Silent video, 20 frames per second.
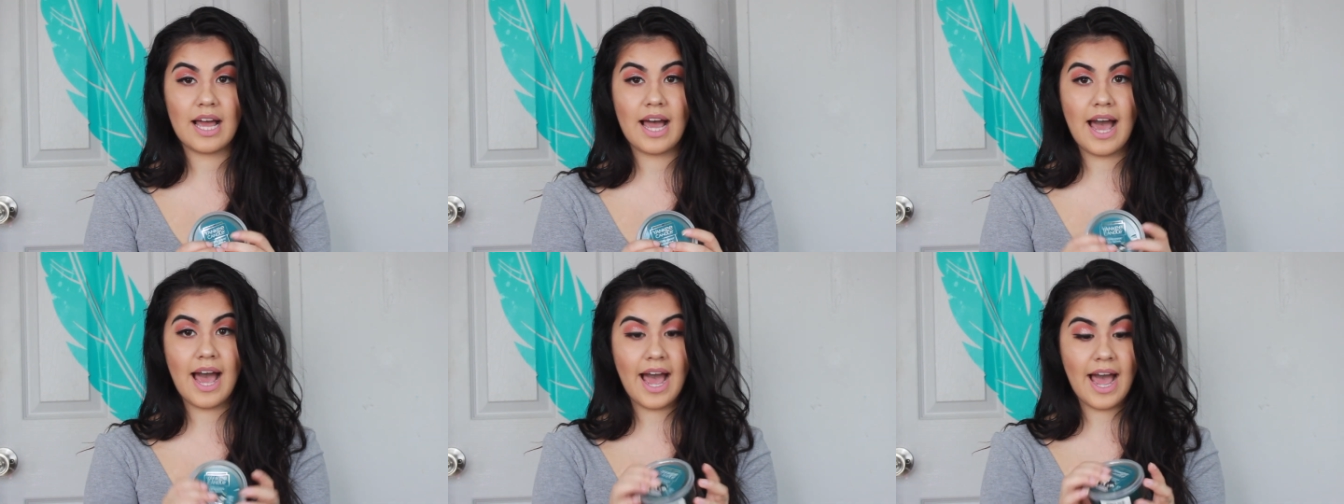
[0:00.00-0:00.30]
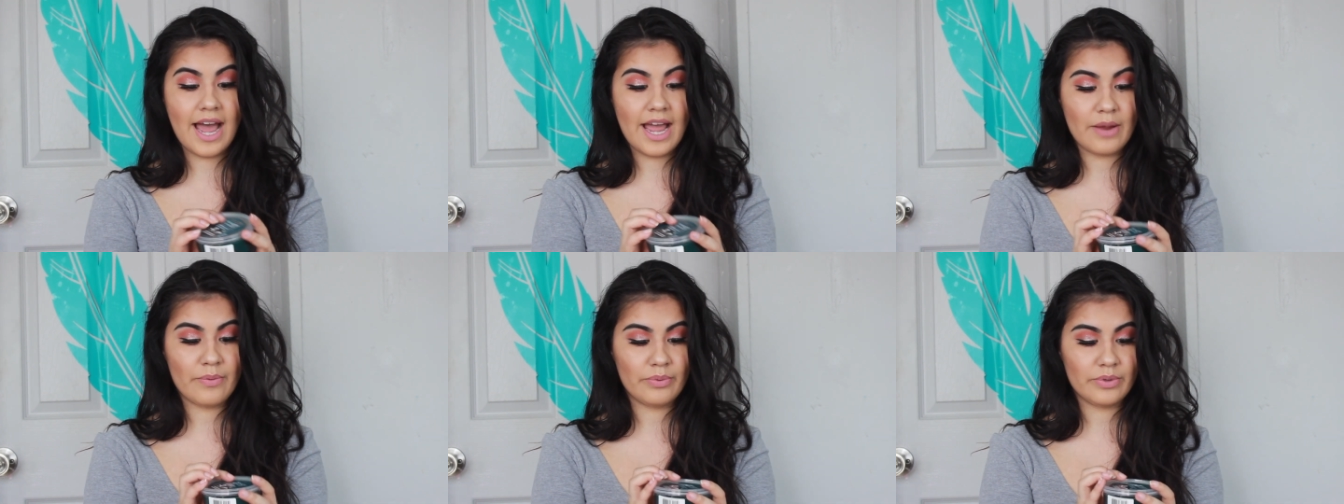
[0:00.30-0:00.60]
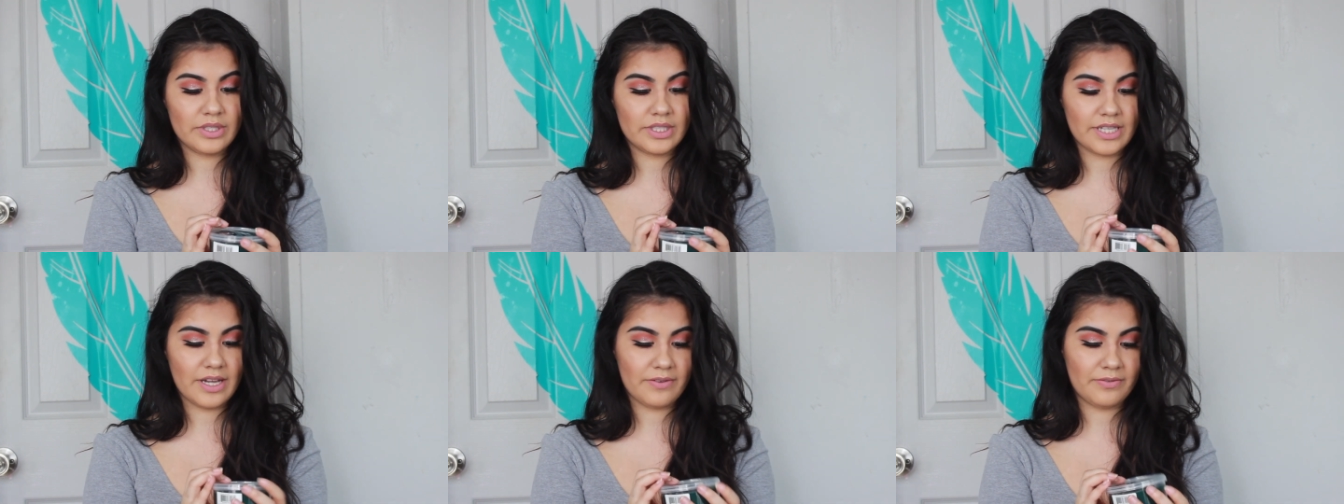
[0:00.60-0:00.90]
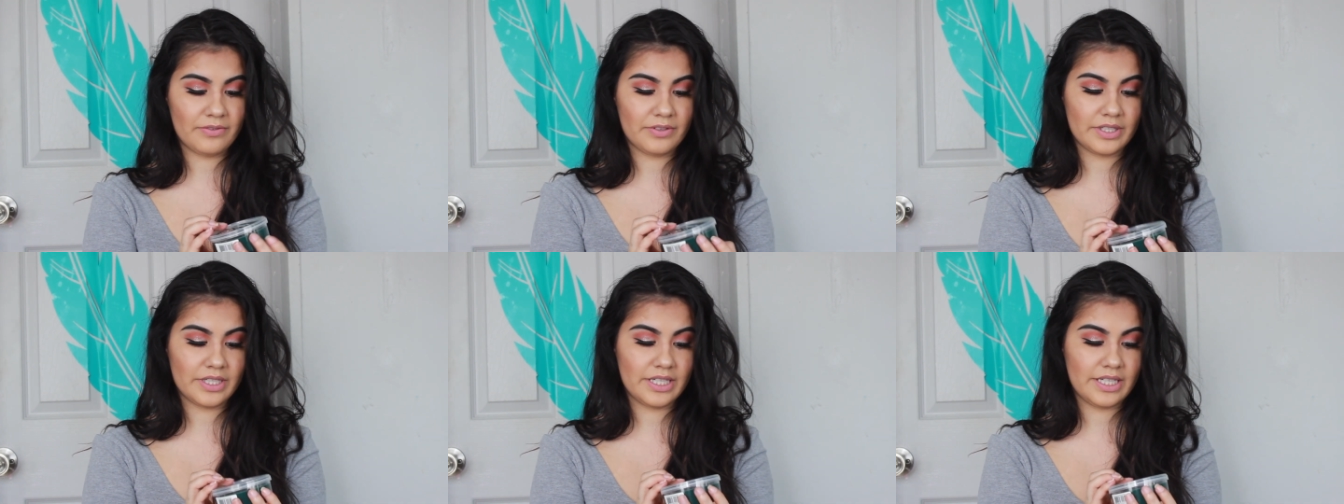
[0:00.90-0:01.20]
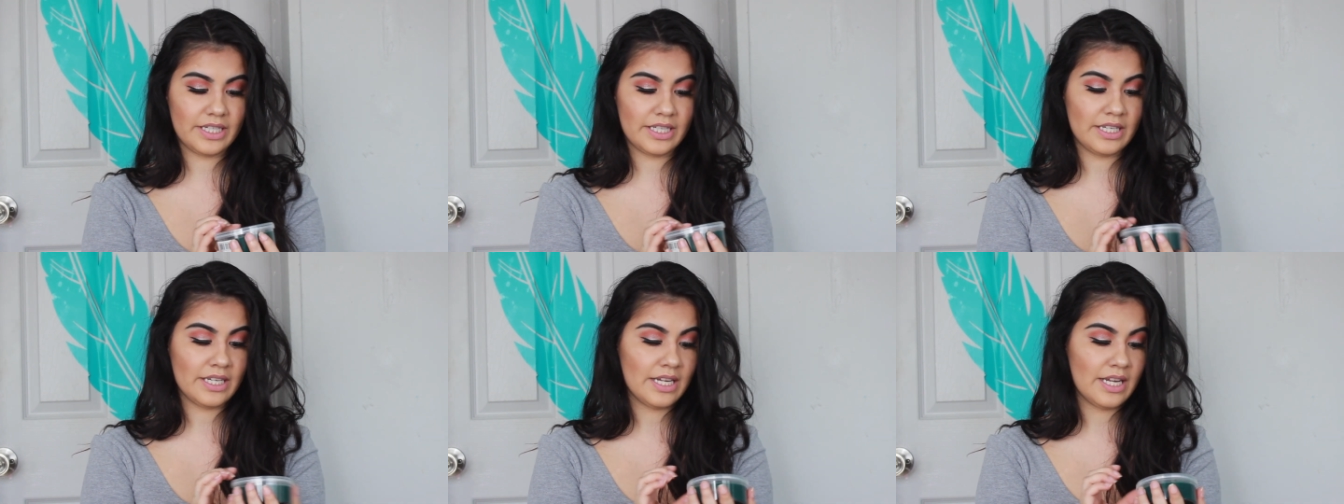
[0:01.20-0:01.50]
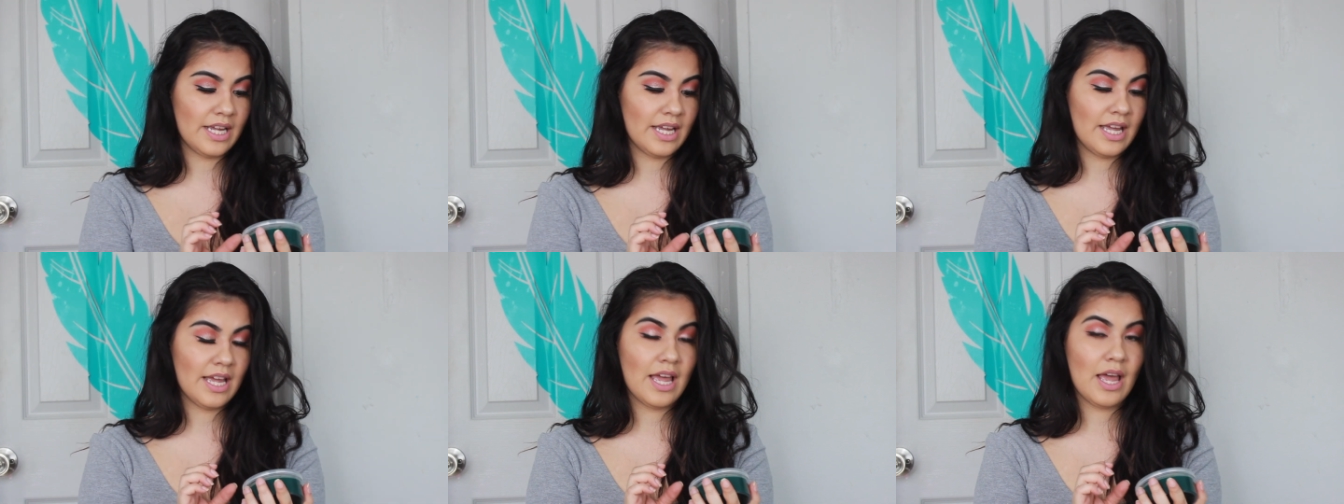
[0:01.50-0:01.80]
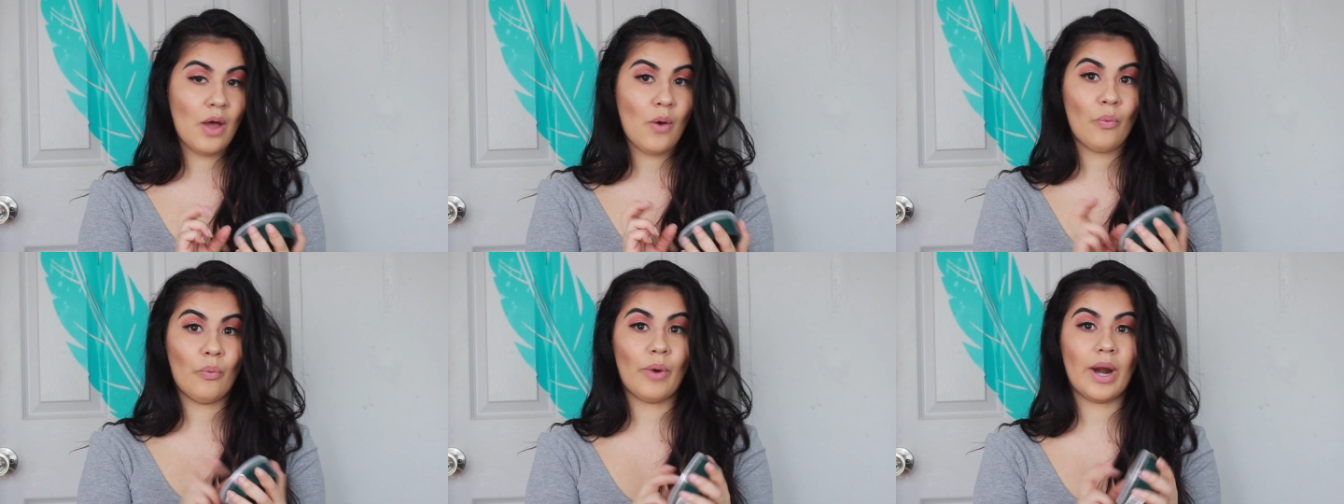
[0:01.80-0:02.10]
I would definitely,
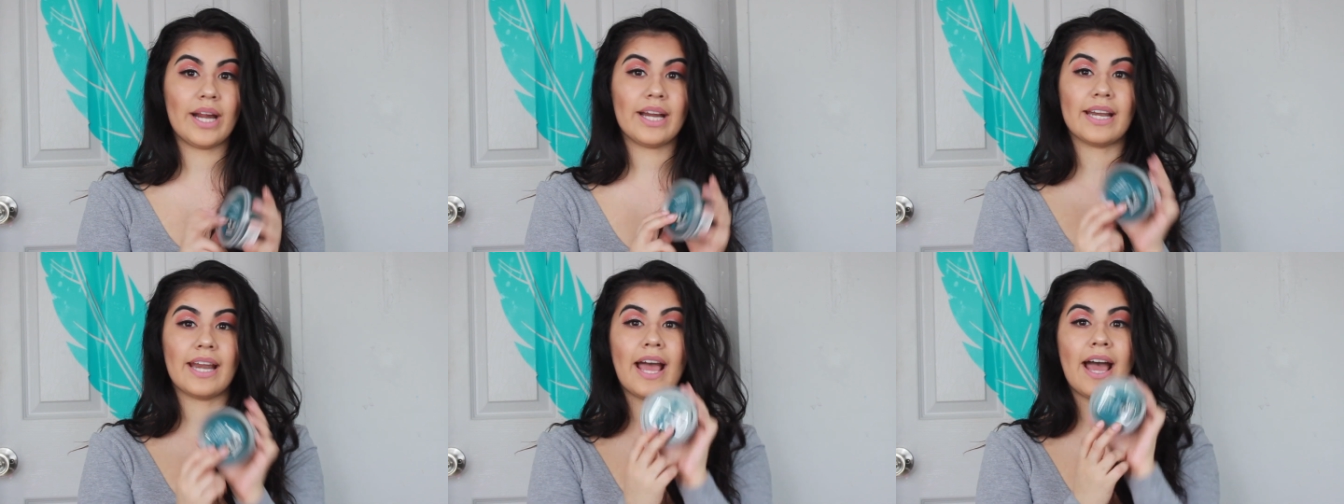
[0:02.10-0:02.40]
right